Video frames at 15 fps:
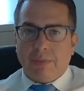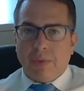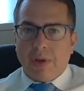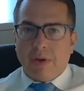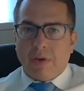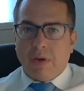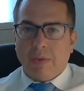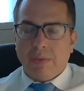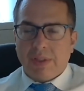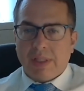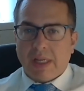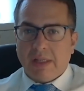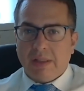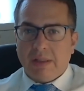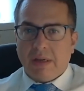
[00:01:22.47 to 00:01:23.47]
when all was
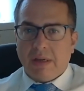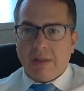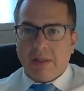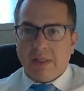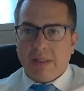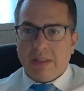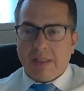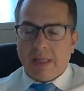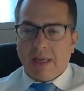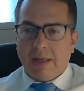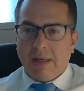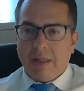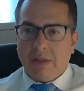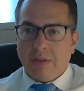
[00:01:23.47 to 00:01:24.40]
said and done, is that